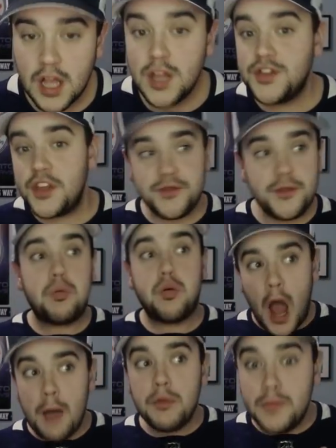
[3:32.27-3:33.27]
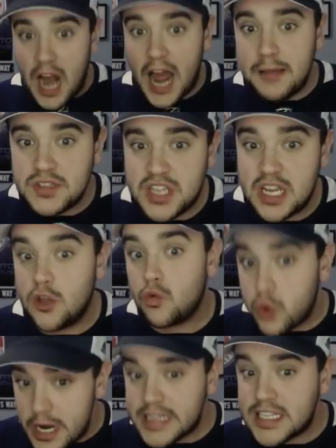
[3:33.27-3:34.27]
The problem that I'm seeing, the
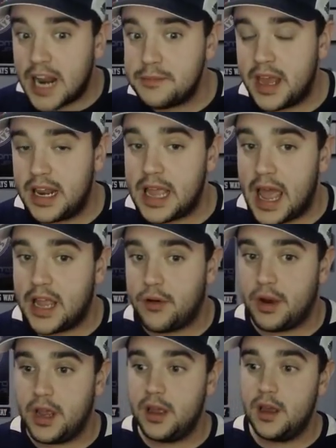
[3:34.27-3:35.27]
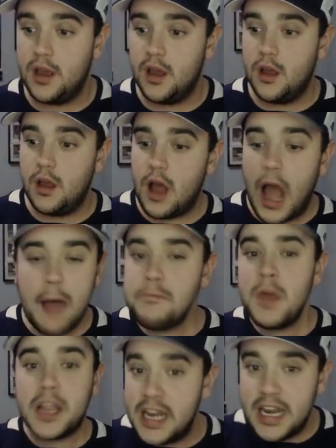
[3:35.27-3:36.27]
reason I'm getting angry, I'm
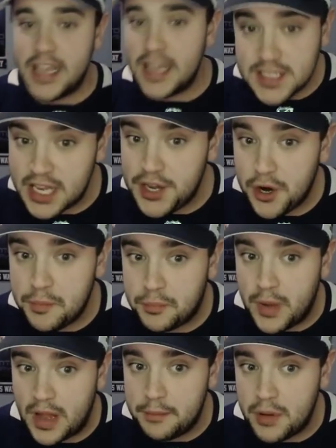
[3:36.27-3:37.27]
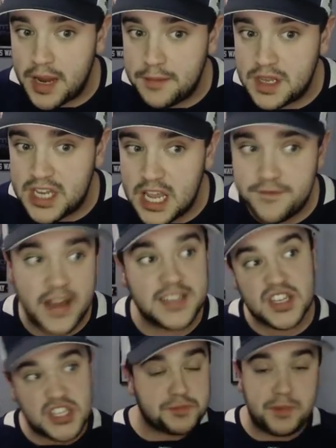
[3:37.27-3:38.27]
not going to sit here and blame the
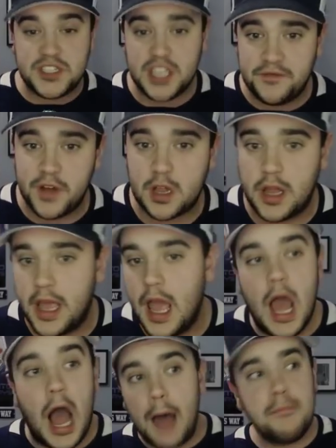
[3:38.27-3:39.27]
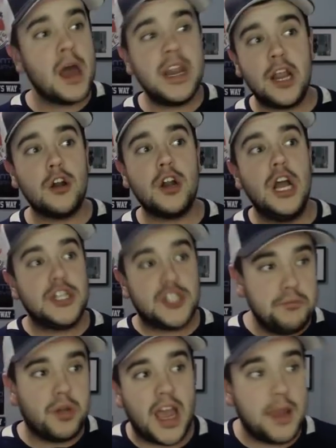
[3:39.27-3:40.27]
defense specifically. I'm not here to
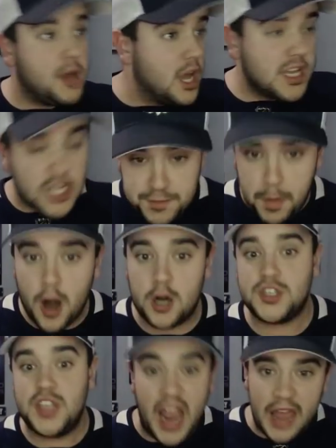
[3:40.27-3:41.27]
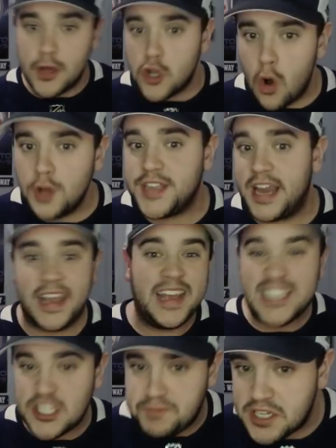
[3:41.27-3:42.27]
blame Sparks and the goaltending
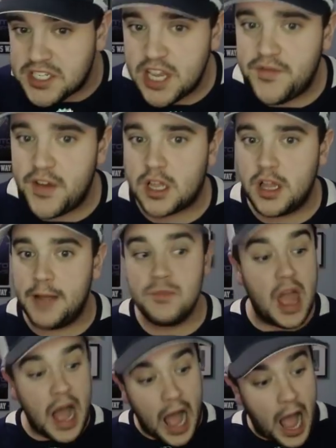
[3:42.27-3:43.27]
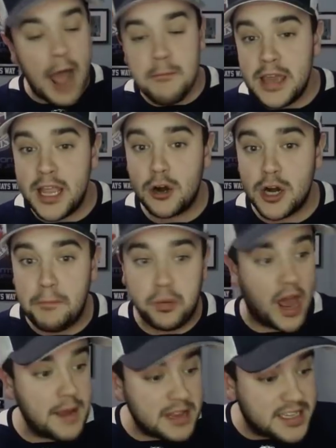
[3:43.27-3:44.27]
specifically. I'm here to
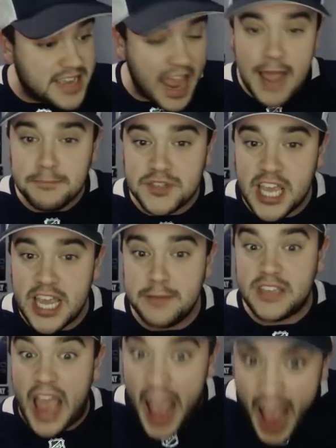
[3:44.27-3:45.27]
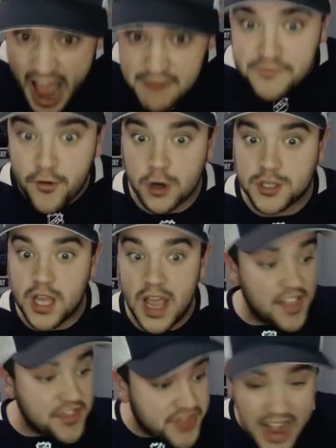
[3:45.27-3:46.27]
blame the damn team's effort.
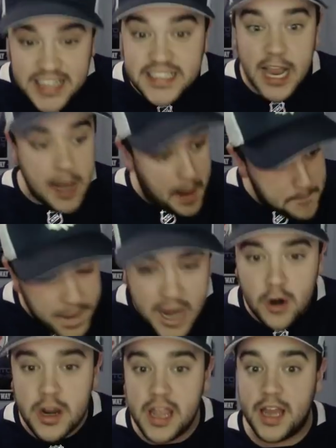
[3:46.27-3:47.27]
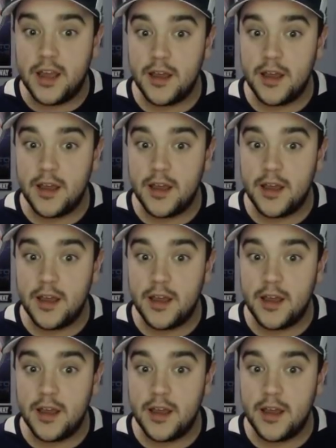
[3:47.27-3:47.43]
That's it, period.